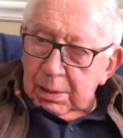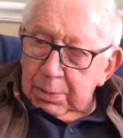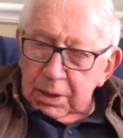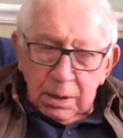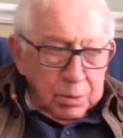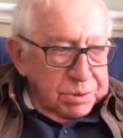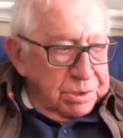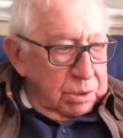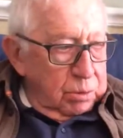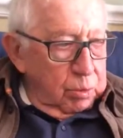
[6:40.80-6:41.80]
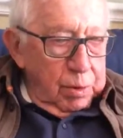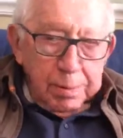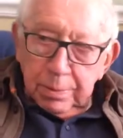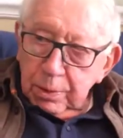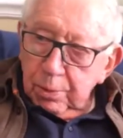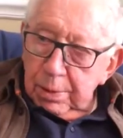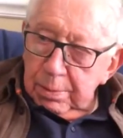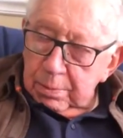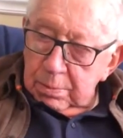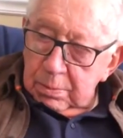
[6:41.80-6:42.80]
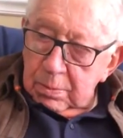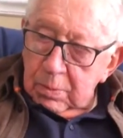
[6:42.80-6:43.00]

I mean, it was a grim, grim